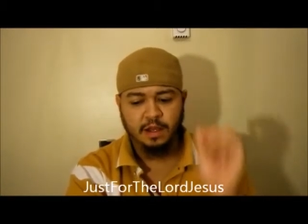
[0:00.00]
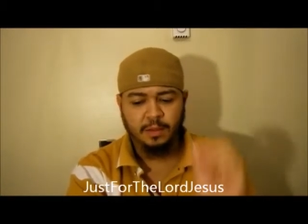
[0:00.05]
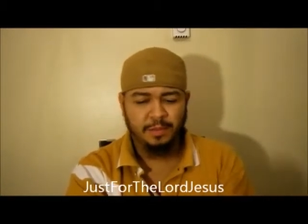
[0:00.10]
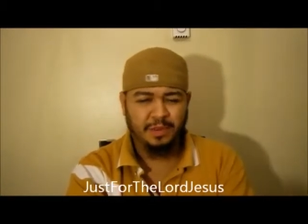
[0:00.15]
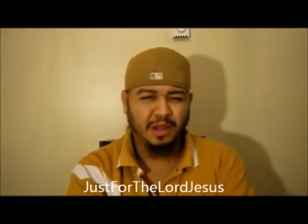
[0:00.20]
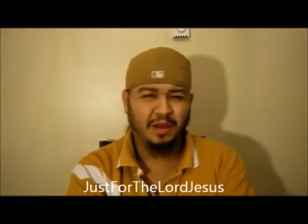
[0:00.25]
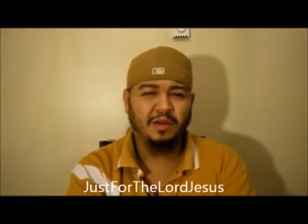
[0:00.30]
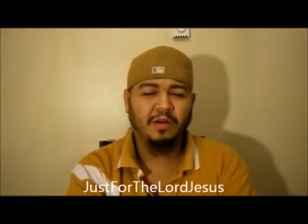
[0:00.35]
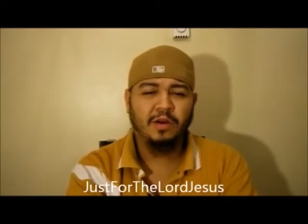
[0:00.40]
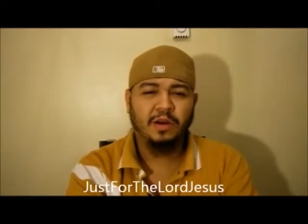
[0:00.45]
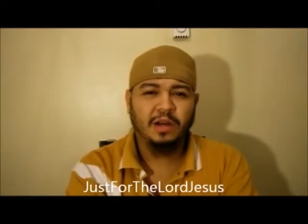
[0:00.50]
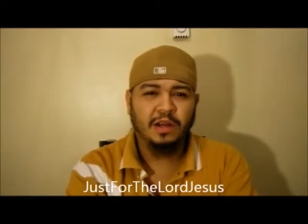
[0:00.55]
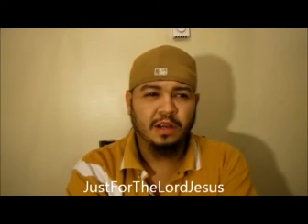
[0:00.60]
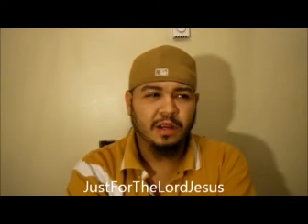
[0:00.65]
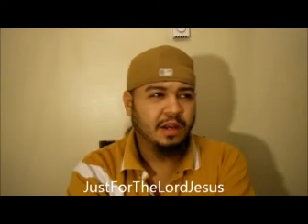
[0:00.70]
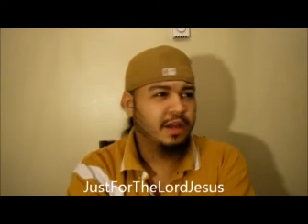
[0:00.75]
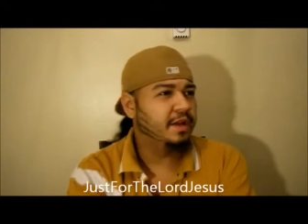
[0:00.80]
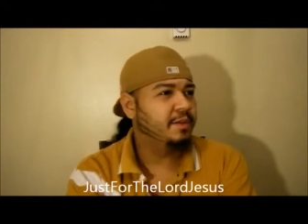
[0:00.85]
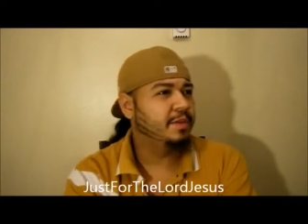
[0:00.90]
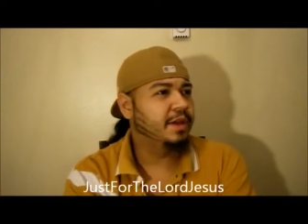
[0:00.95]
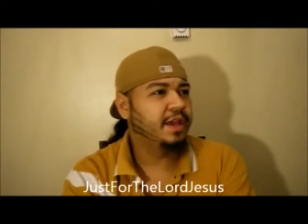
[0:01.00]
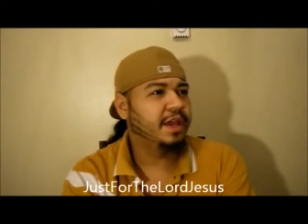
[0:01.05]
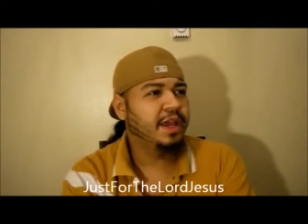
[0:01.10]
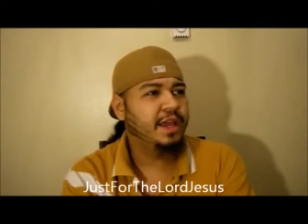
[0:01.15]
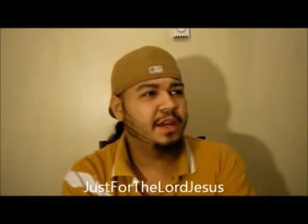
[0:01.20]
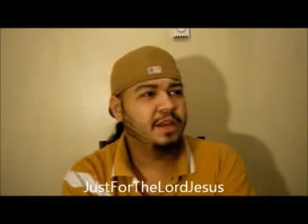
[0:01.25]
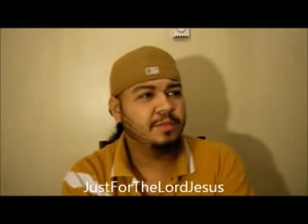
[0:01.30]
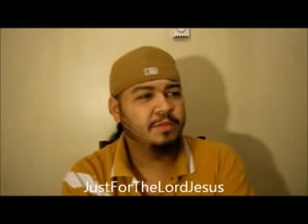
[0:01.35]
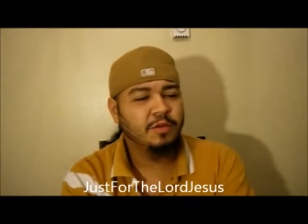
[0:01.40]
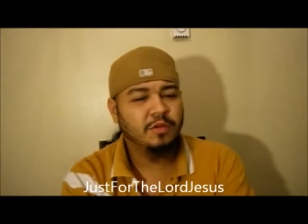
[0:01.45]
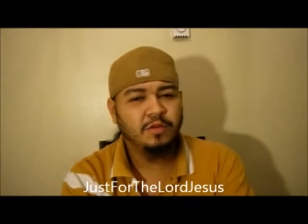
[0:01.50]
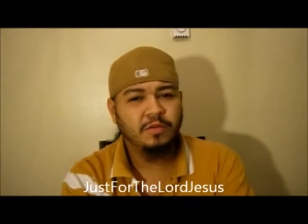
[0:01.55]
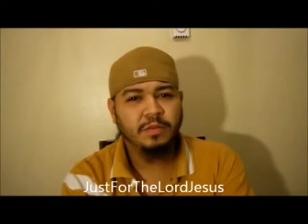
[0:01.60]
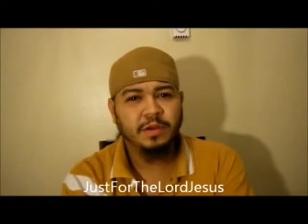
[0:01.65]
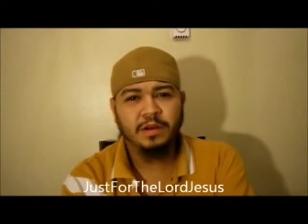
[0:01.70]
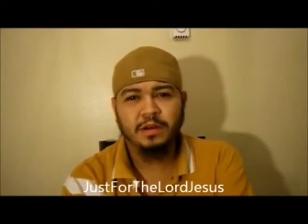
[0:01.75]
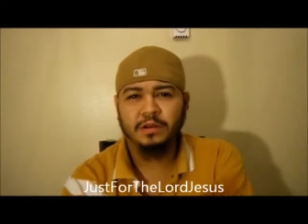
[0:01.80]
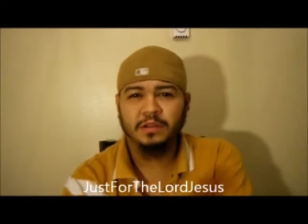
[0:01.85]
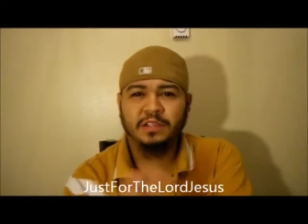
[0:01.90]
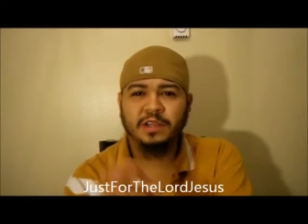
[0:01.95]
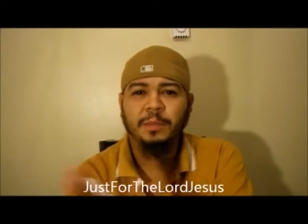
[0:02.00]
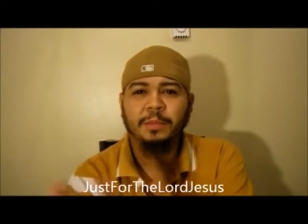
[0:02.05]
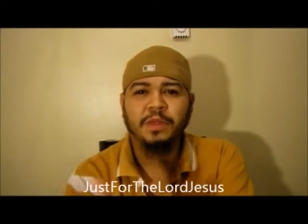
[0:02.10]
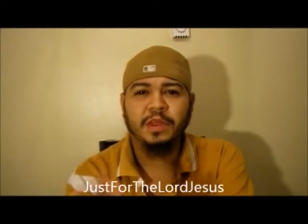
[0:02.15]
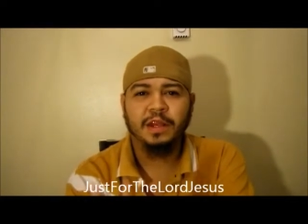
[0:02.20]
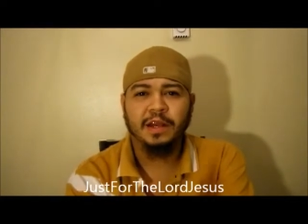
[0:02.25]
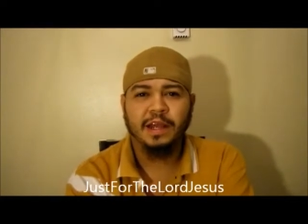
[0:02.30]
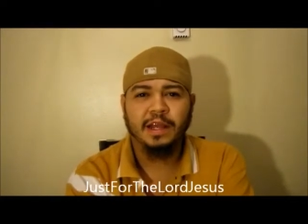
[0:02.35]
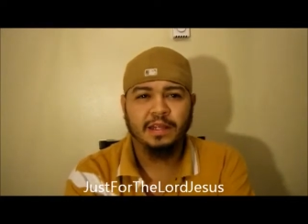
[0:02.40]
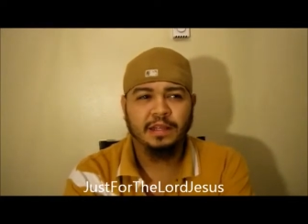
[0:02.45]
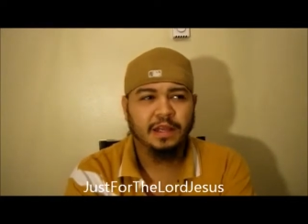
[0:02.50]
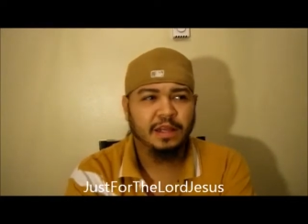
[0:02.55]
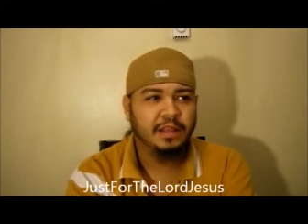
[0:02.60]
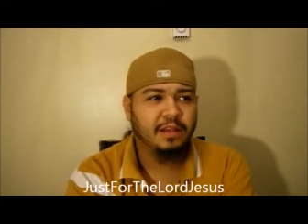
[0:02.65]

the Lord could come at any moment, or something like that.